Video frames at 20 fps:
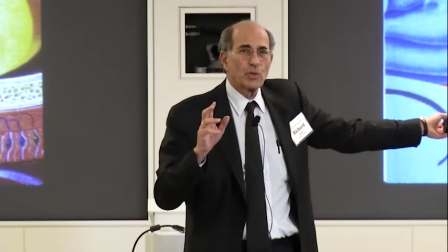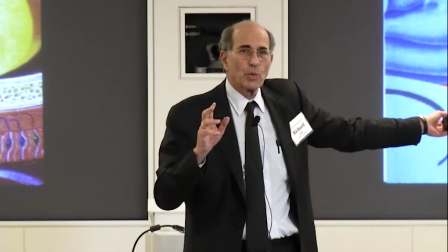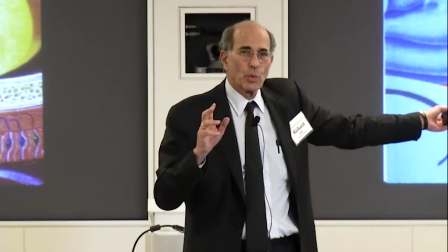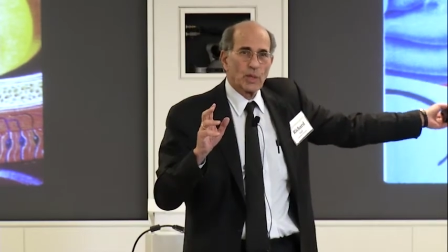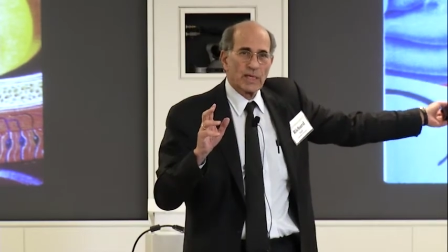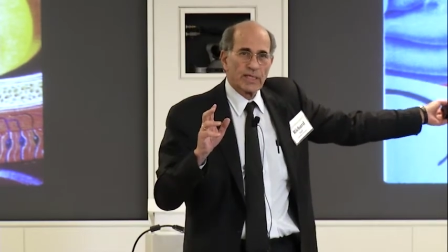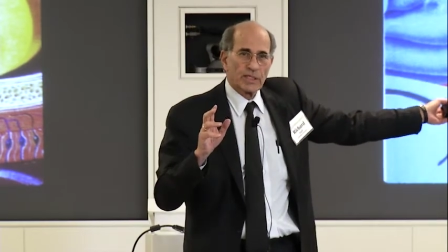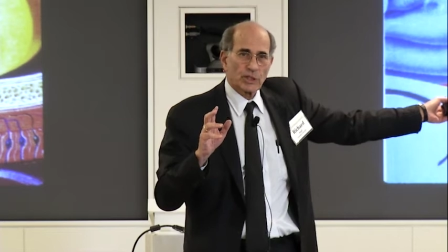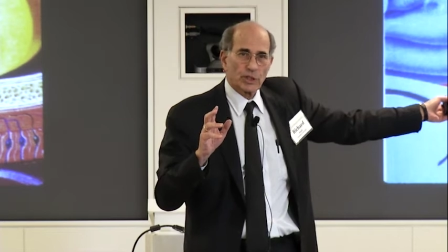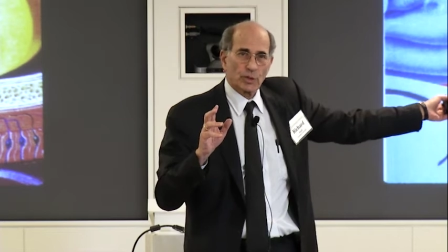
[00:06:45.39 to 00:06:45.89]

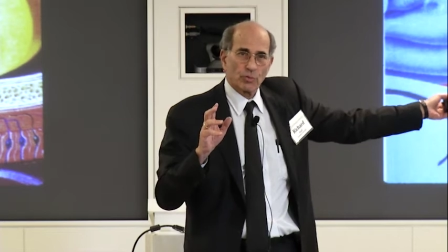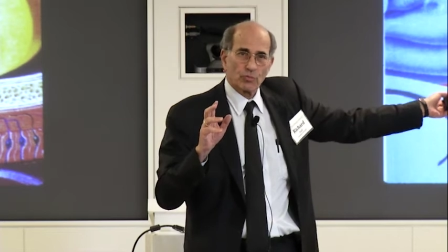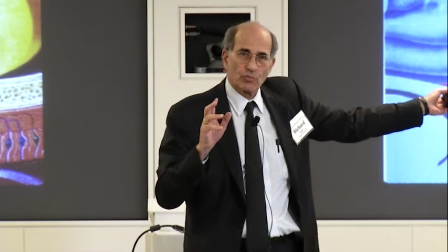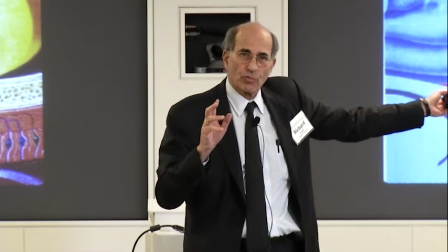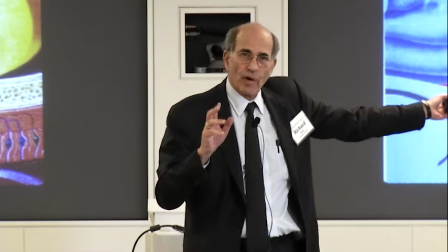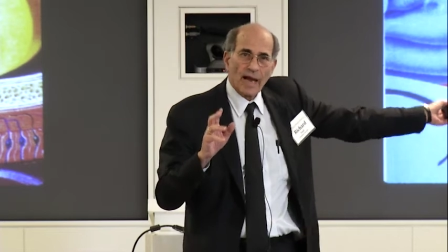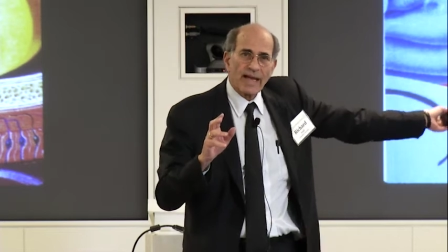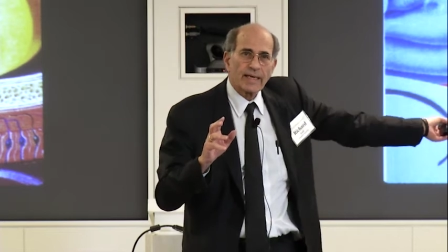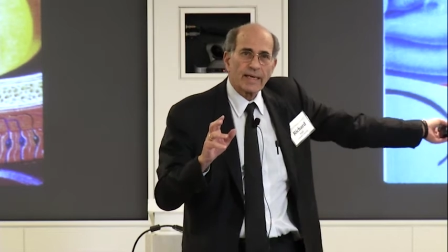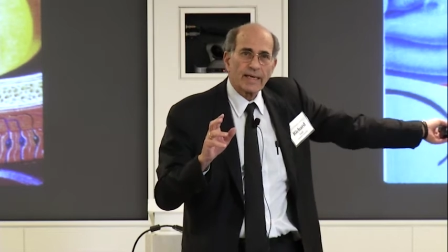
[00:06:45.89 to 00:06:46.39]
which
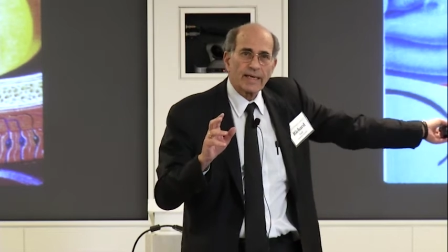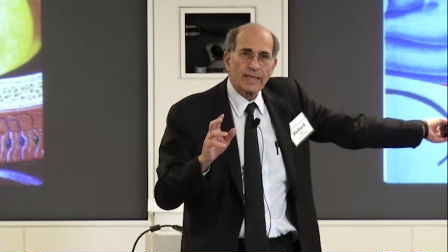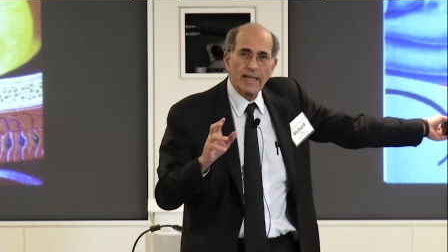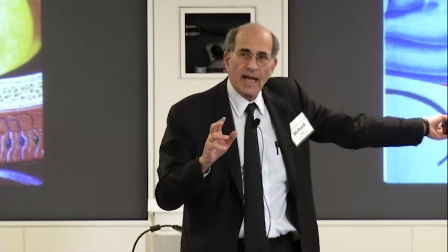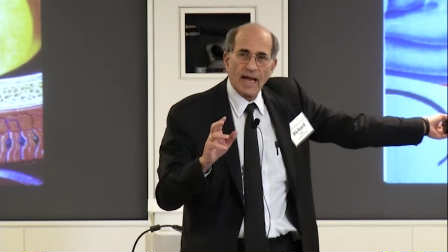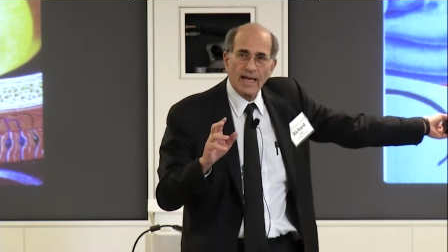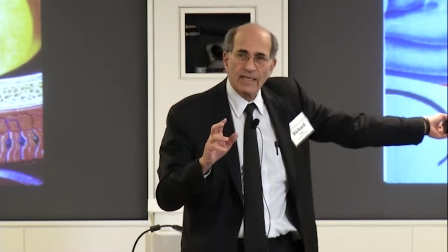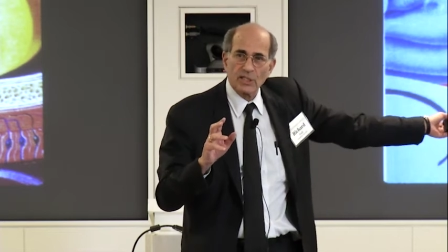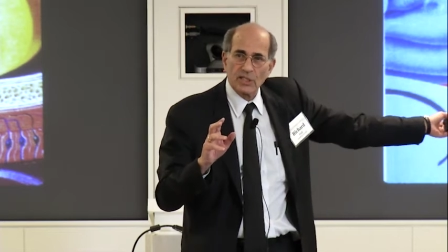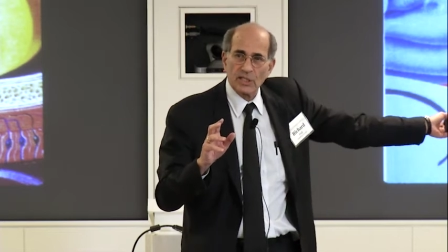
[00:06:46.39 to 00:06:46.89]

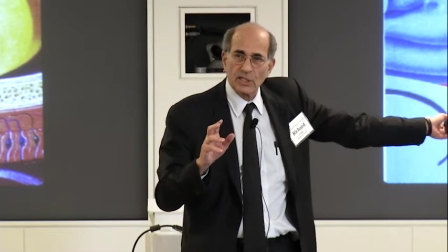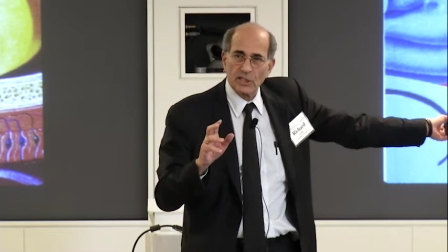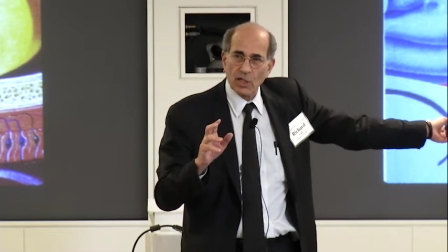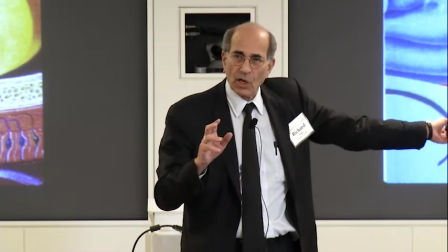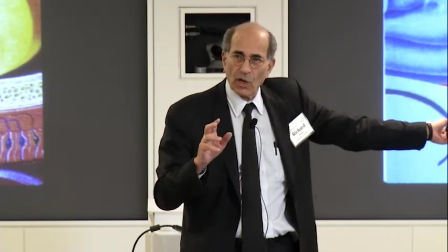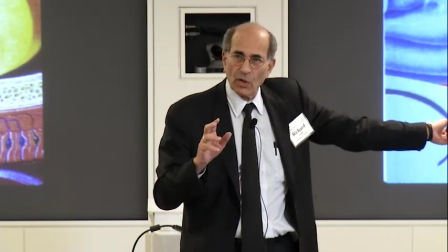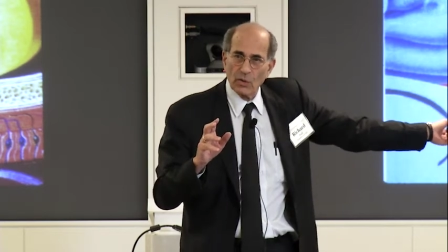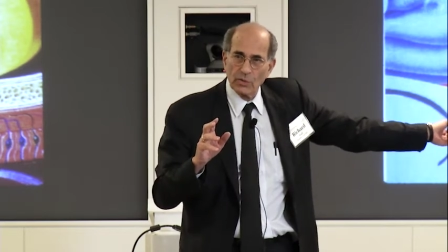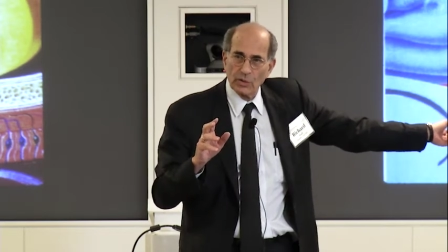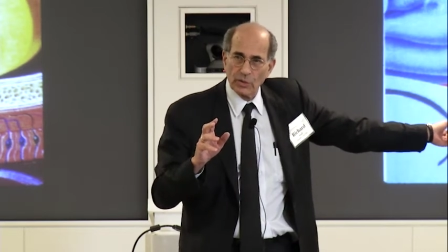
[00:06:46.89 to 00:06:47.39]

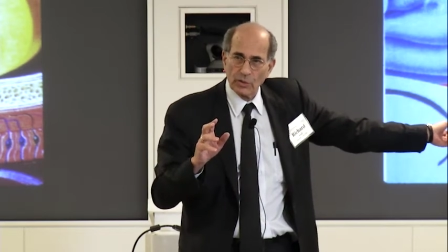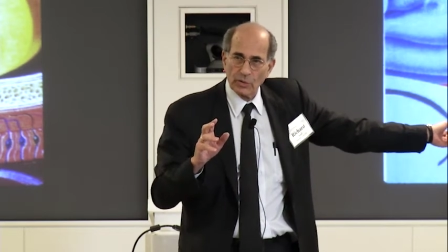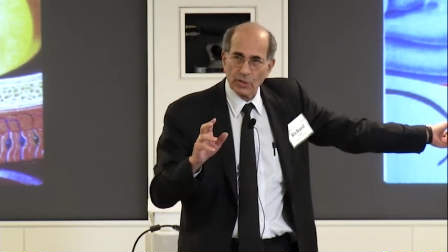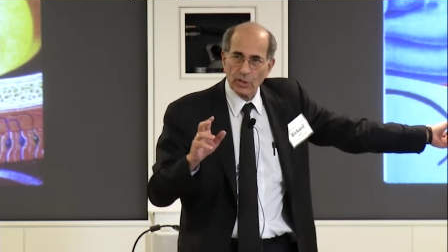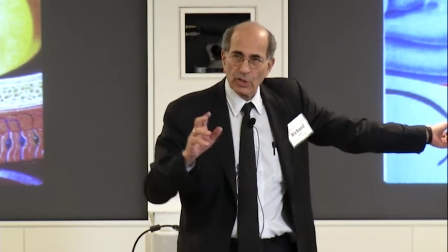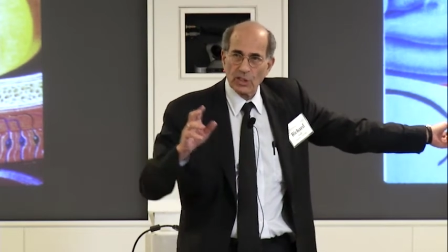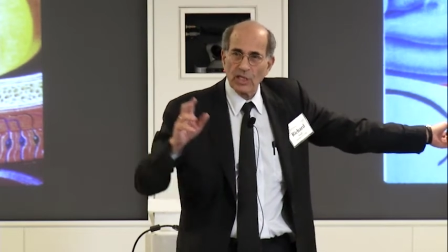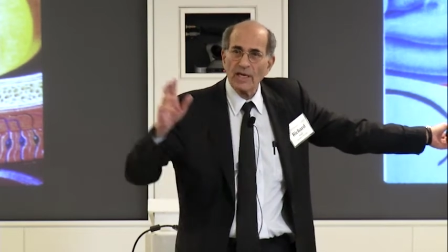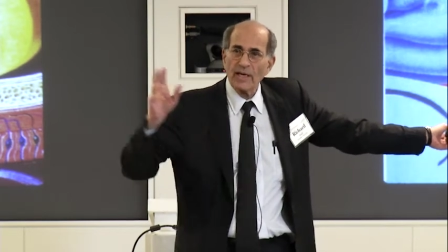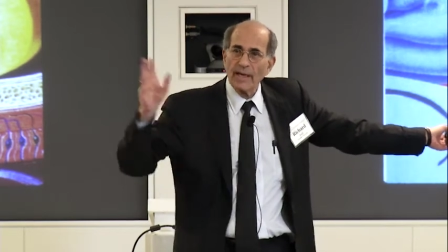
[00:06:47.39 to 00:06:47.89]
recognizes
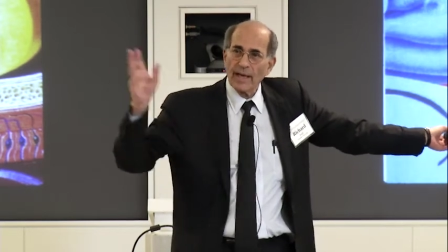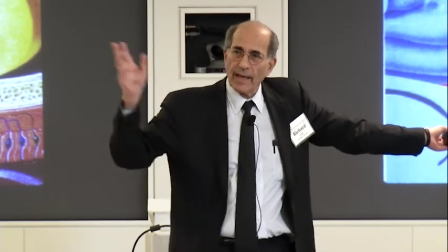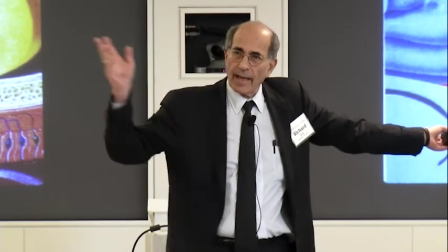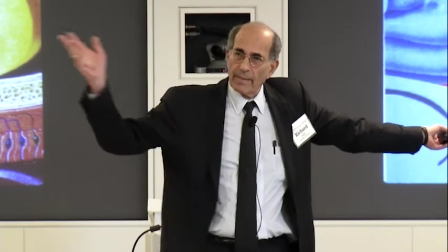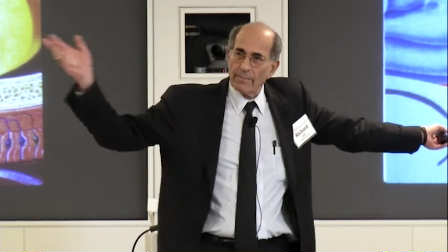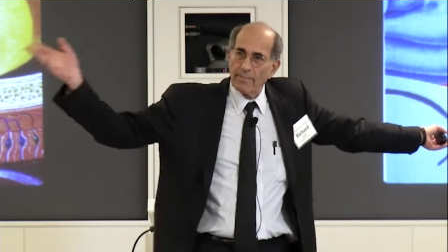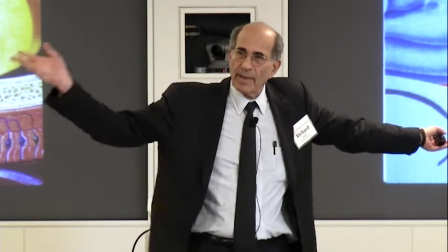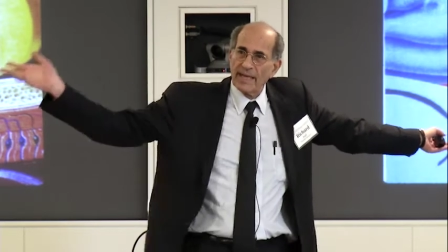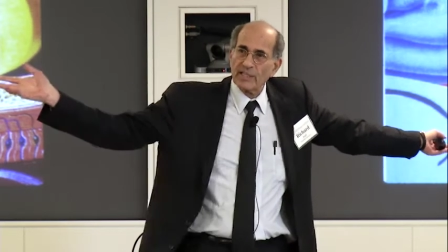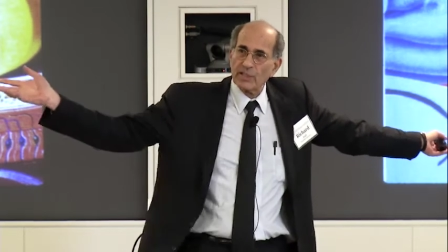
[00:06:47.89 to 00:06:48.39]
odors
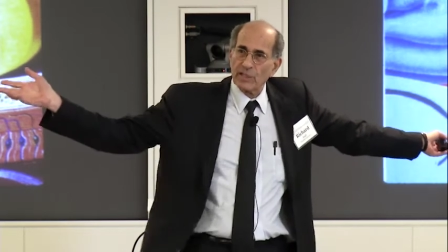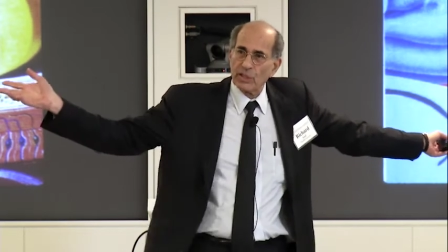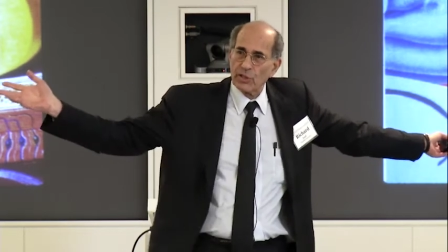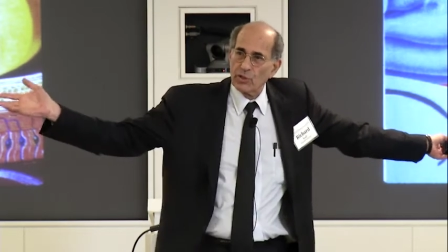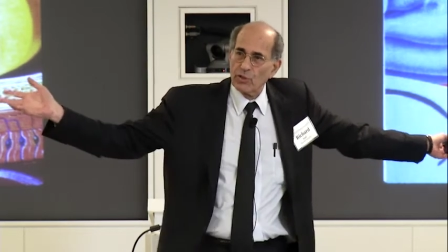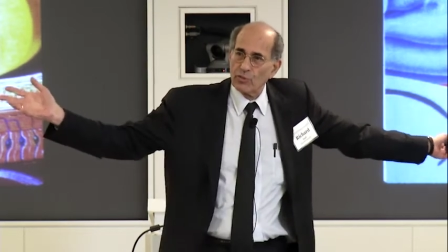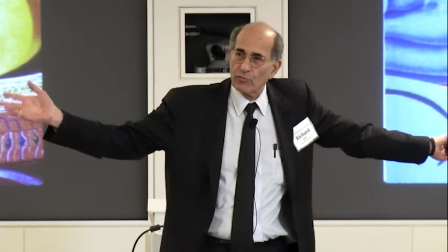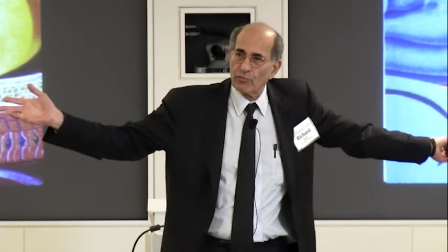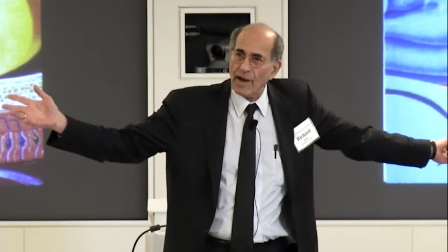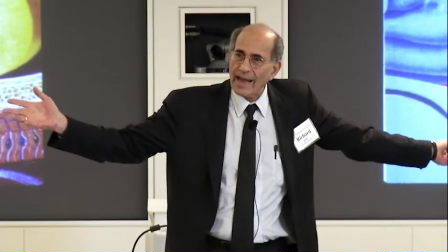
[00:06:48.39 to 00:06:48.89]
and makes a
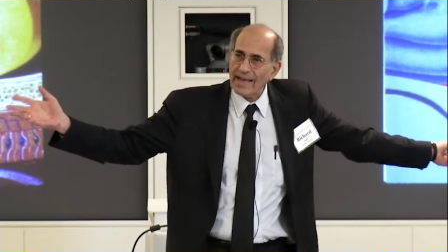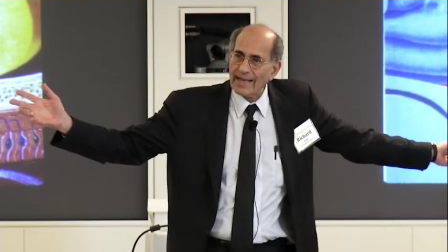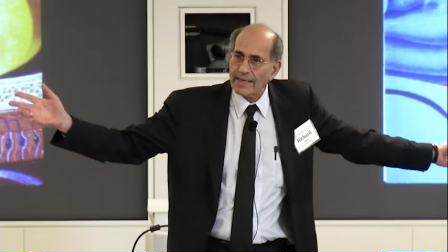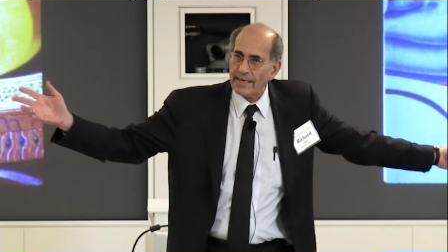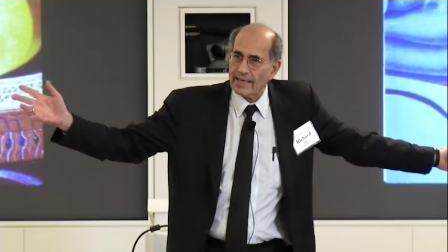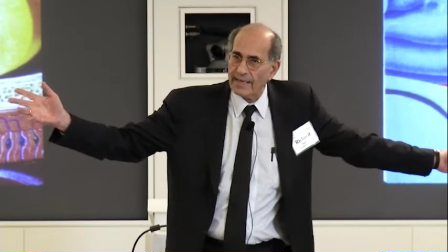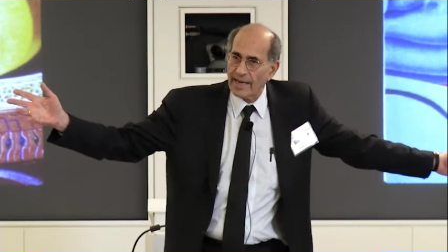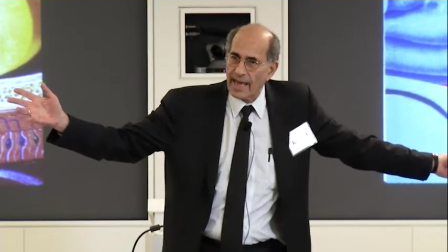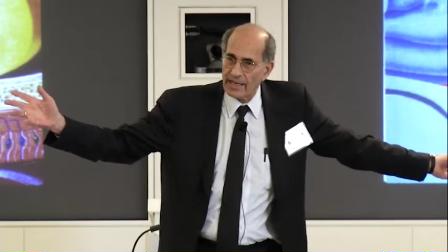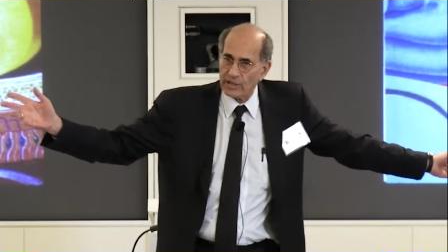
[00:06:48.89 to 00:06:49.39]
direct
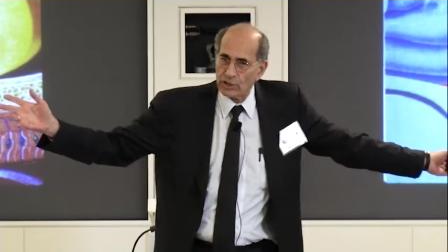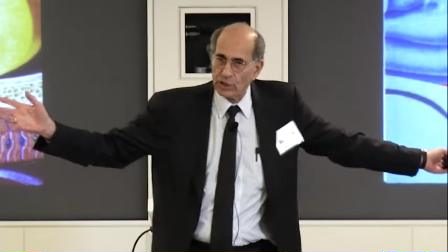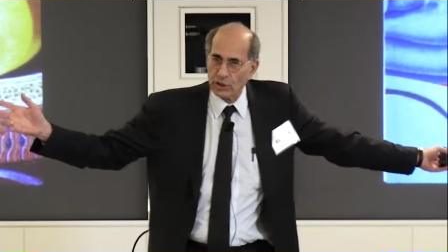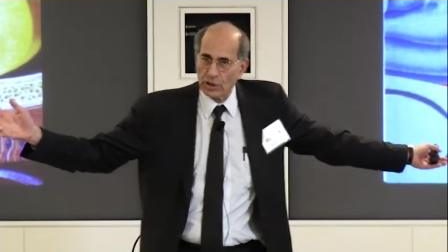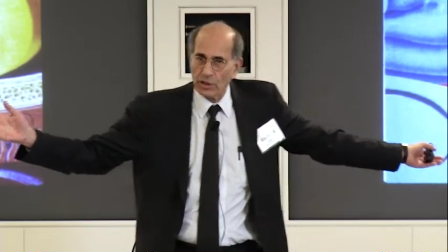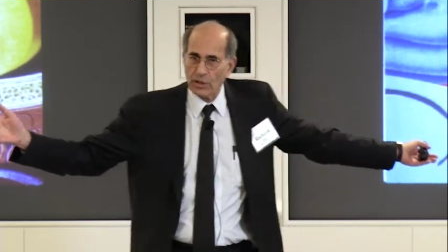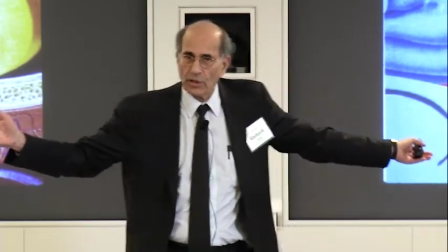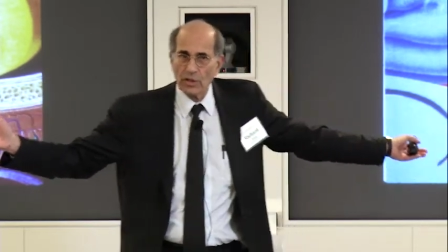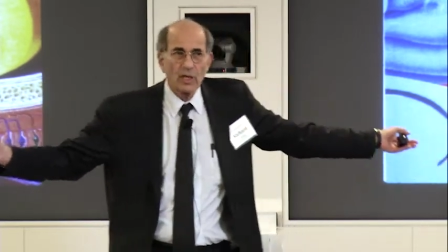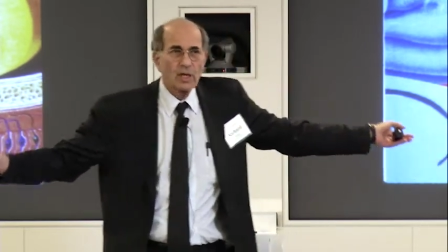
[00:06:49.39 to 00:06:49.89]

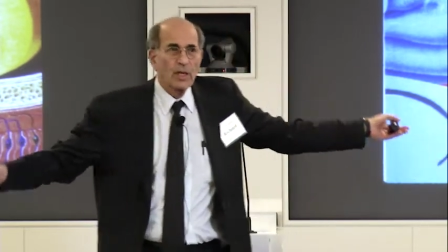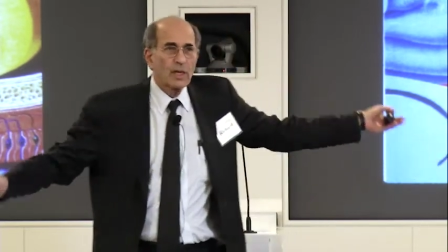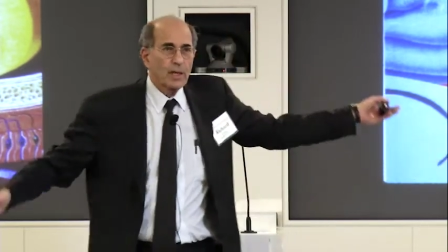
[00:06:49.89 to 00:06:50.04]
connection